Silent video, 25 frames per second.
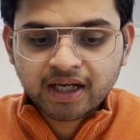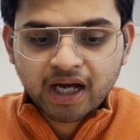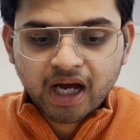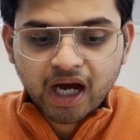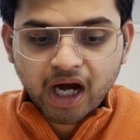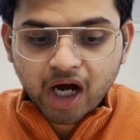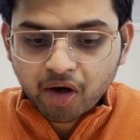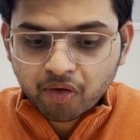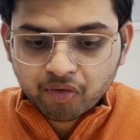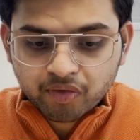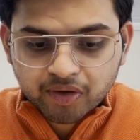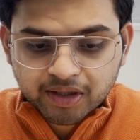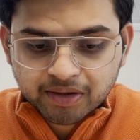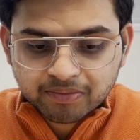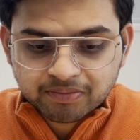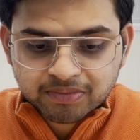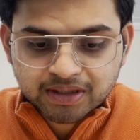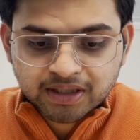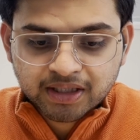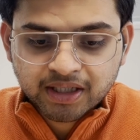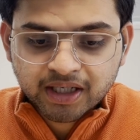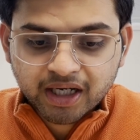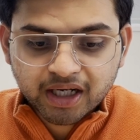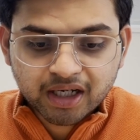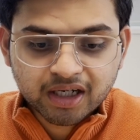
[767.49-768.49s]
Outcomes:
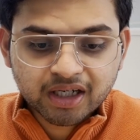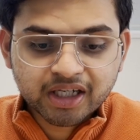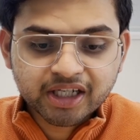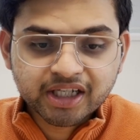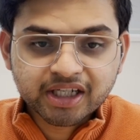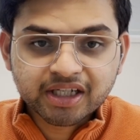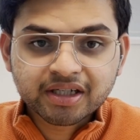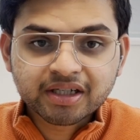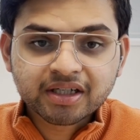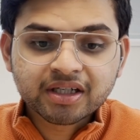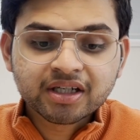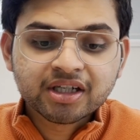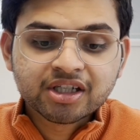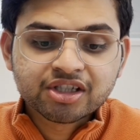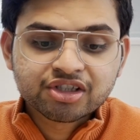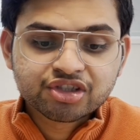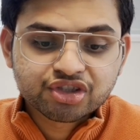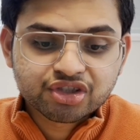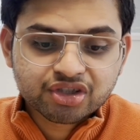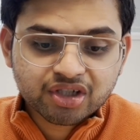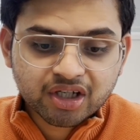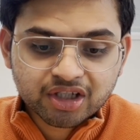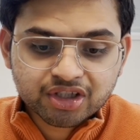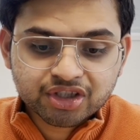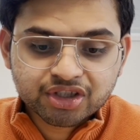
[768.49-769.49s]
a cleared,
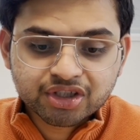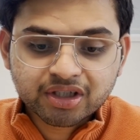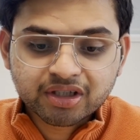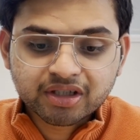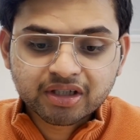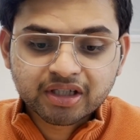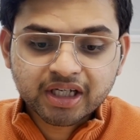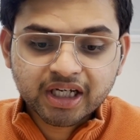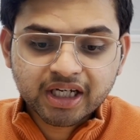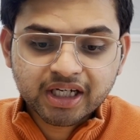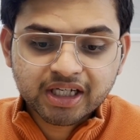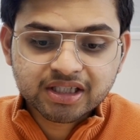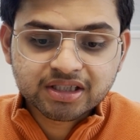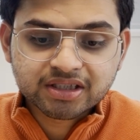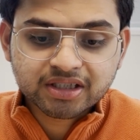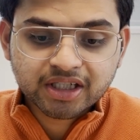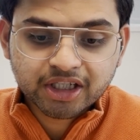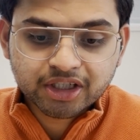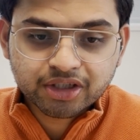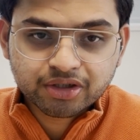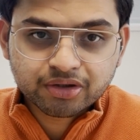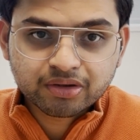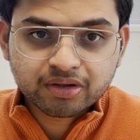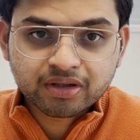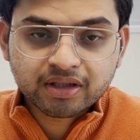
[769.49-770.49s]
structured daily
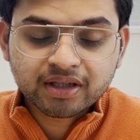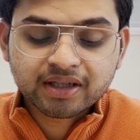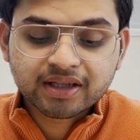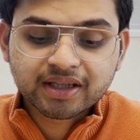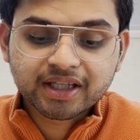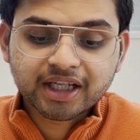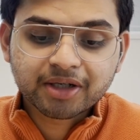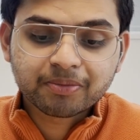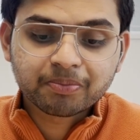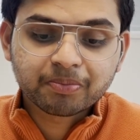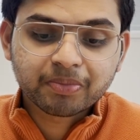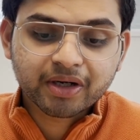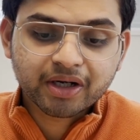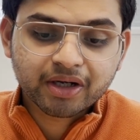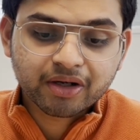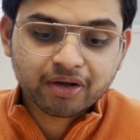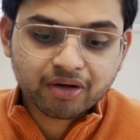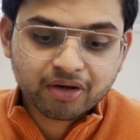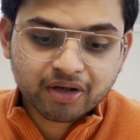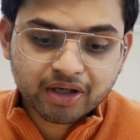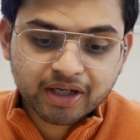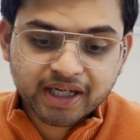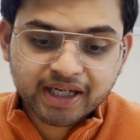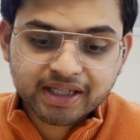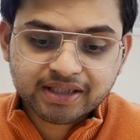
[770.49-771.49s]
schedule that
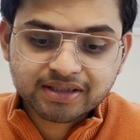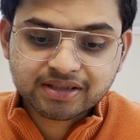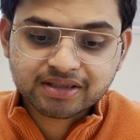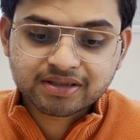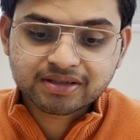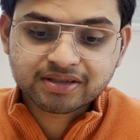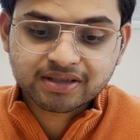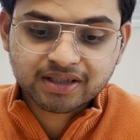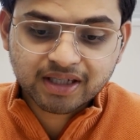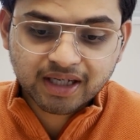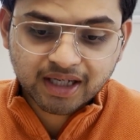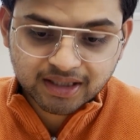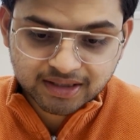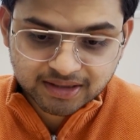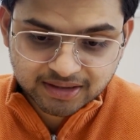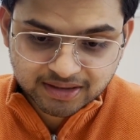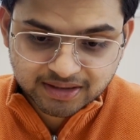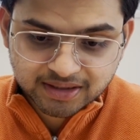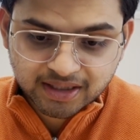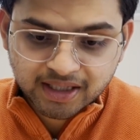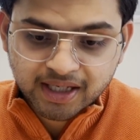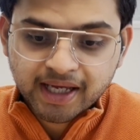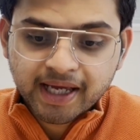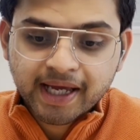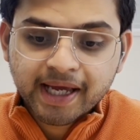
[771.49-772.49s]
prioritizes tasks,
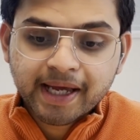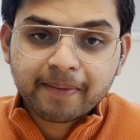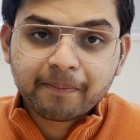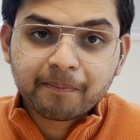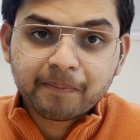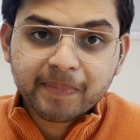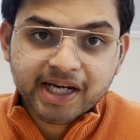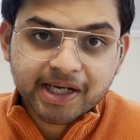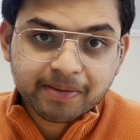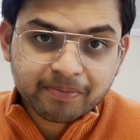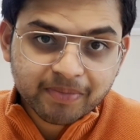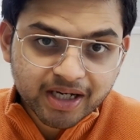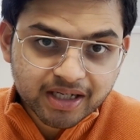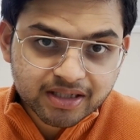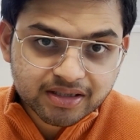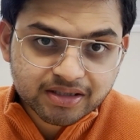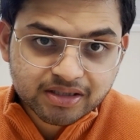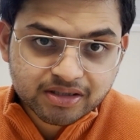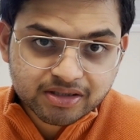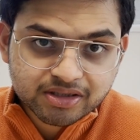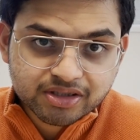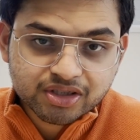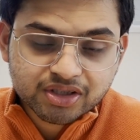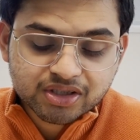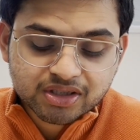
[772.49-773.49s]
minimizes
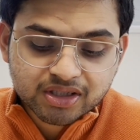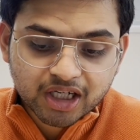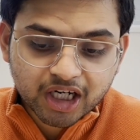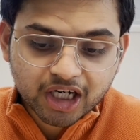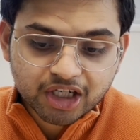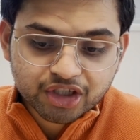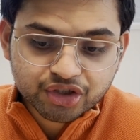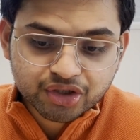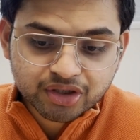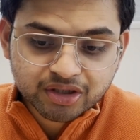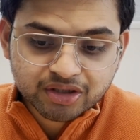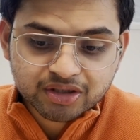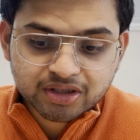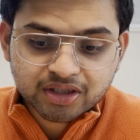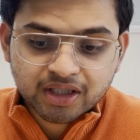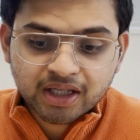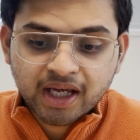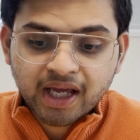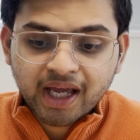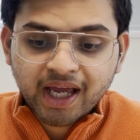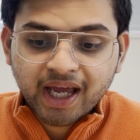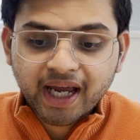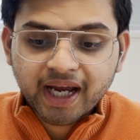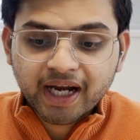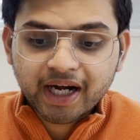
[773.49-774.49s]
distractions,
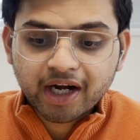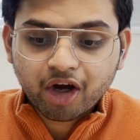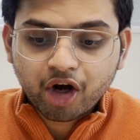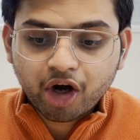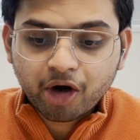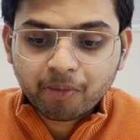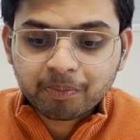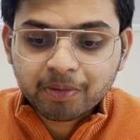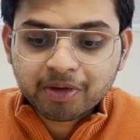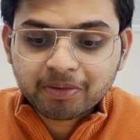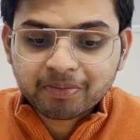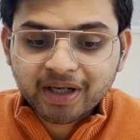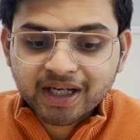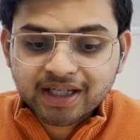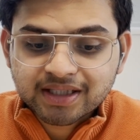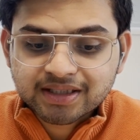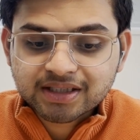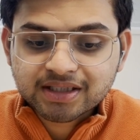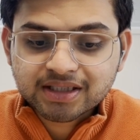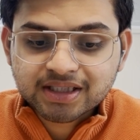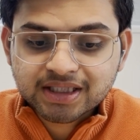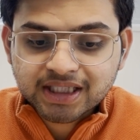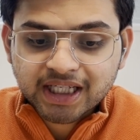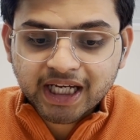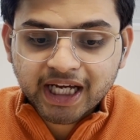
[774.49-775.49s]
and
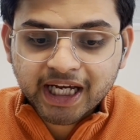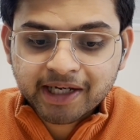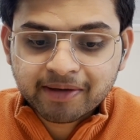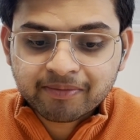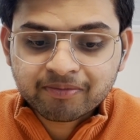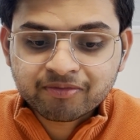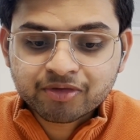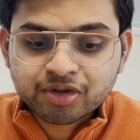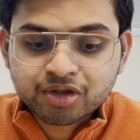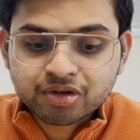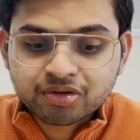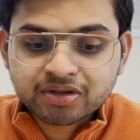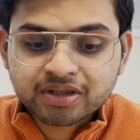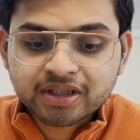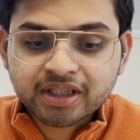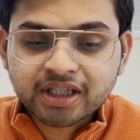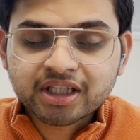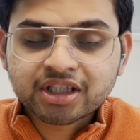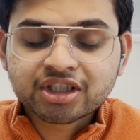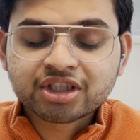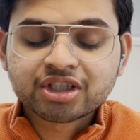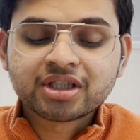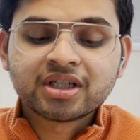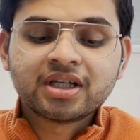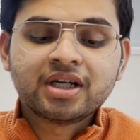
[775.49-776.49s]
optimizes time
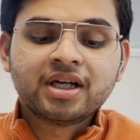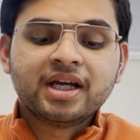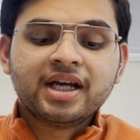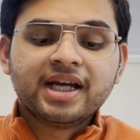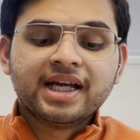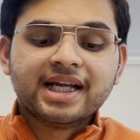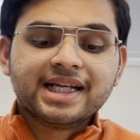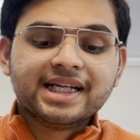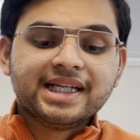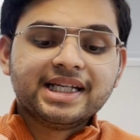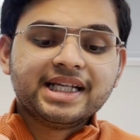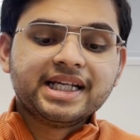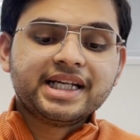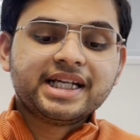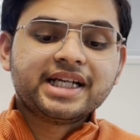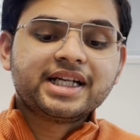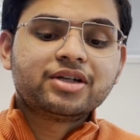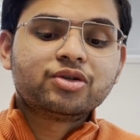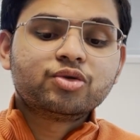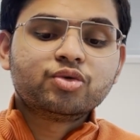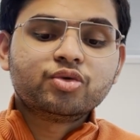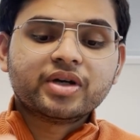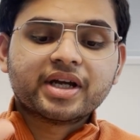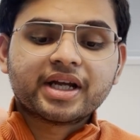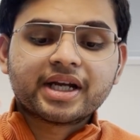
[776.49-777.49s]
usage, leading
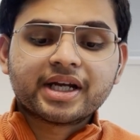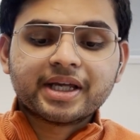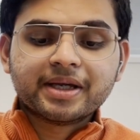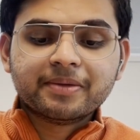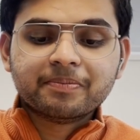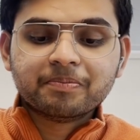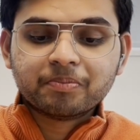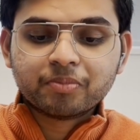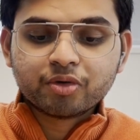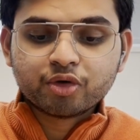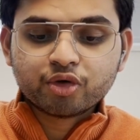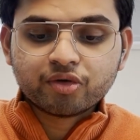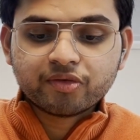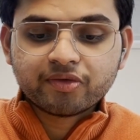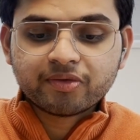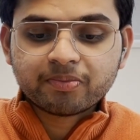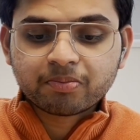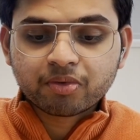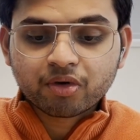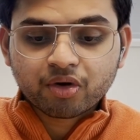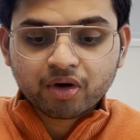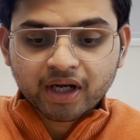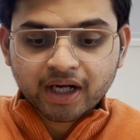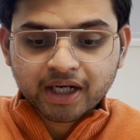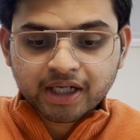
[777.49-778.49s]
to an improved
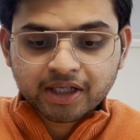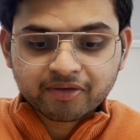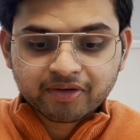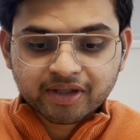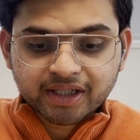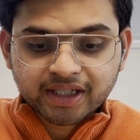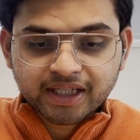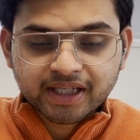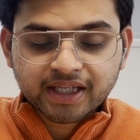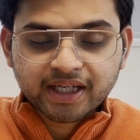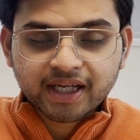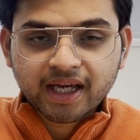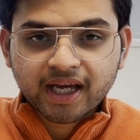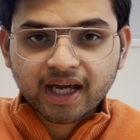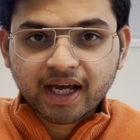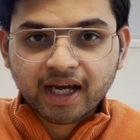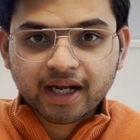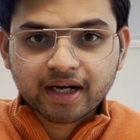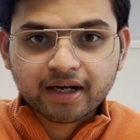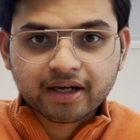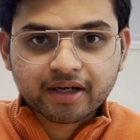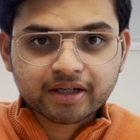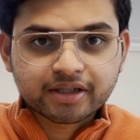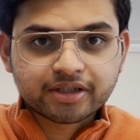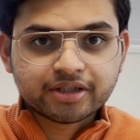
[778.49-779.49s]
productivity
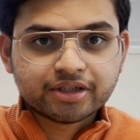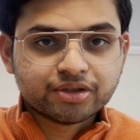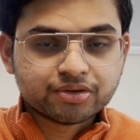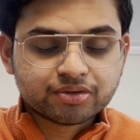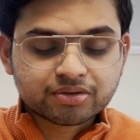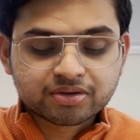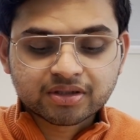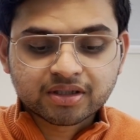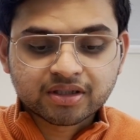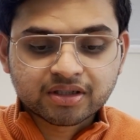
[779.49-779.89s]
and reduced